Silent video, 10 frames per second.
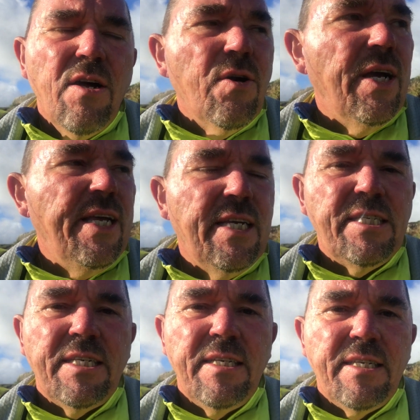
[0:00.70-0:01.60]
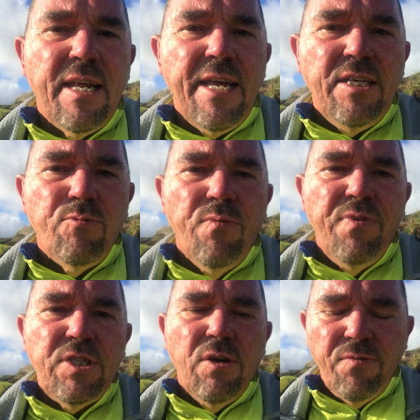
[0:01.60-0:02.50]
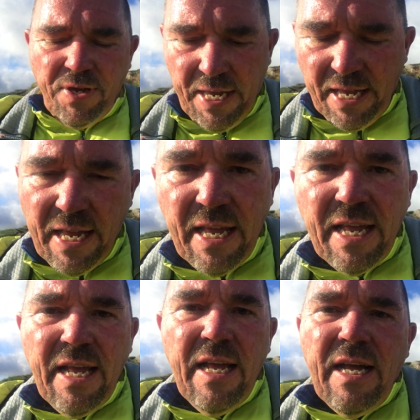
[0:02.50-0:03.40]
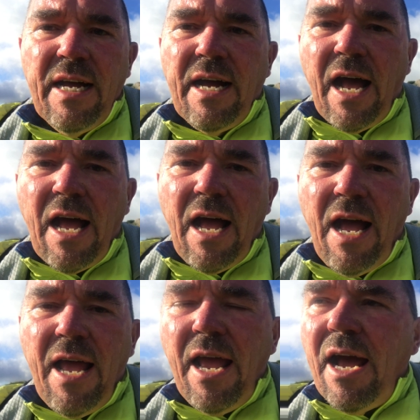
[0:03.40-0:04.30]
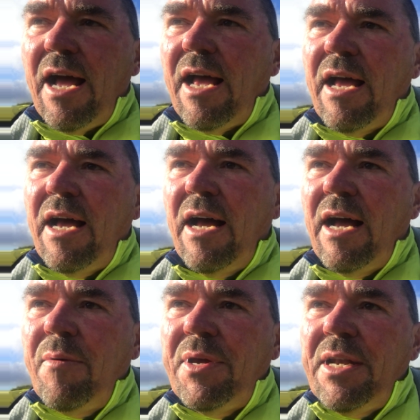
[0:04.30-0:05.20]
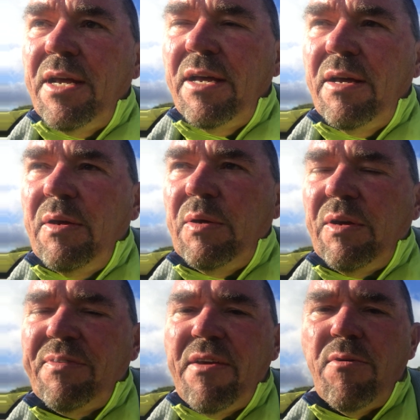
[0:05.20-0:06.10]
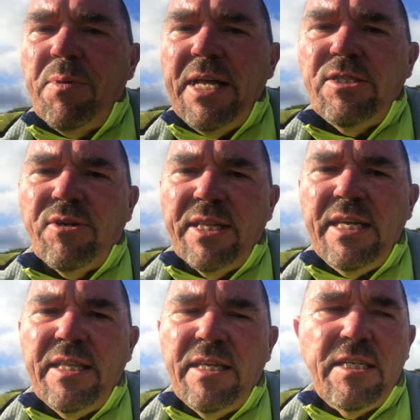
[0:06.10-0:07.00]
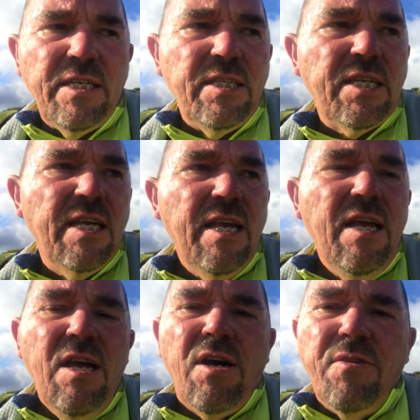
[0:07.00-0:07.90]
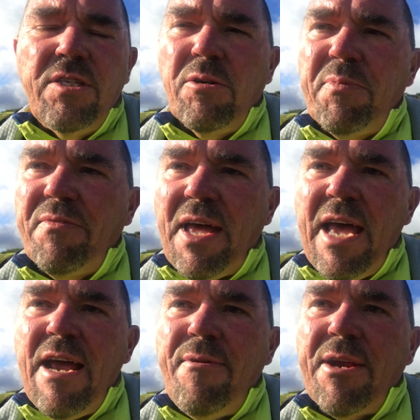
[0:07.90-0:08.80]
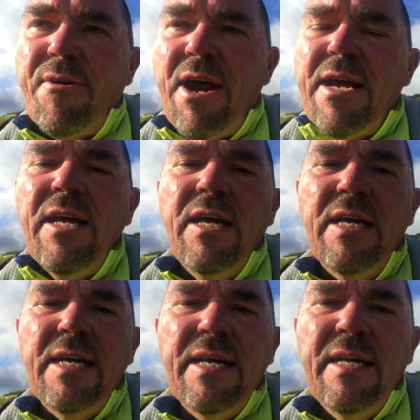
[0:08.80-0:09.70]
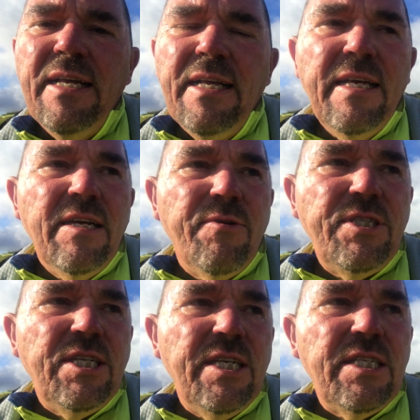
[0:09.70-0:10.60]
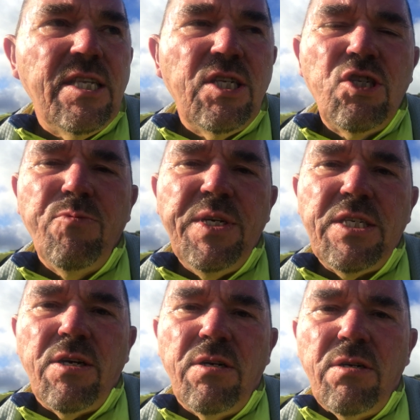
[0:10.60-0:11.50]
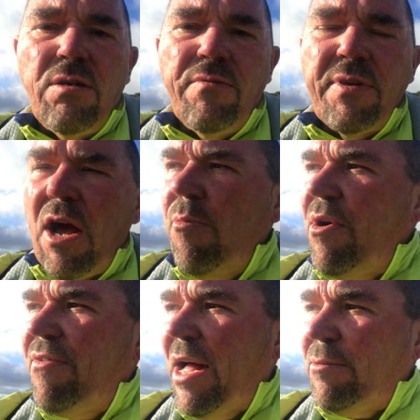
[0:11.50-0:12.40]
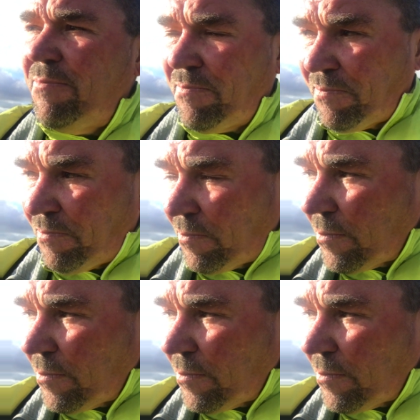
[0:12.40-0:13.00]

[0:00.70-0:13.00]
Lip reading: So here's today's run for Sophie. I am in a favourite place really. This is on the top of Airy Crag, which is the summit of Gowbarrow Fell,